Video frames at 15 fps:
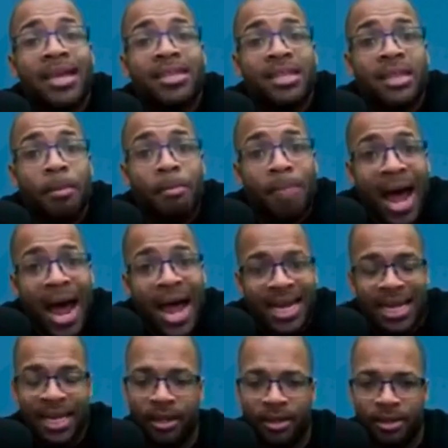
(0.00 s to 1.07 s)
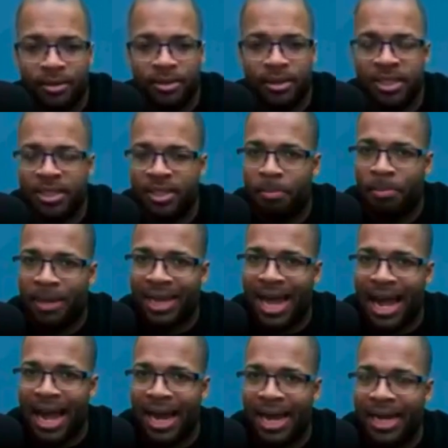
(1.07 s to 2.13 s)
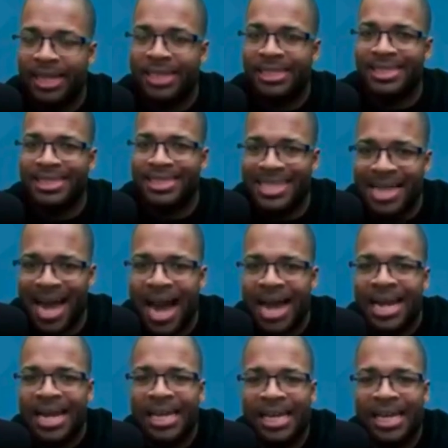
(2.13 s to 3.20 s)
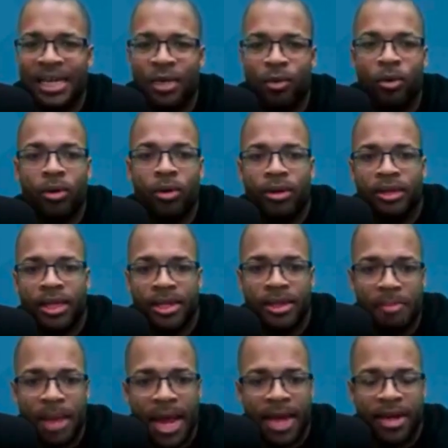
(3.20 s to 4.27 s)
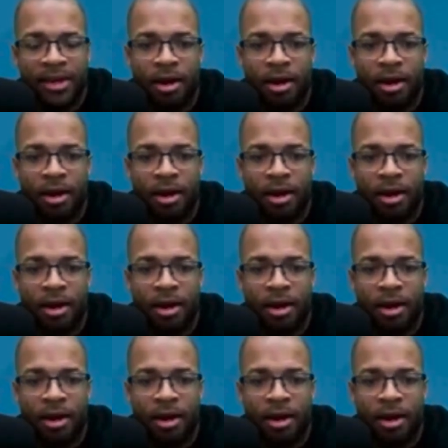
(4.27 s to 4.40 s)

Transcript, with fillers: of the body. The supply does not equal the demand.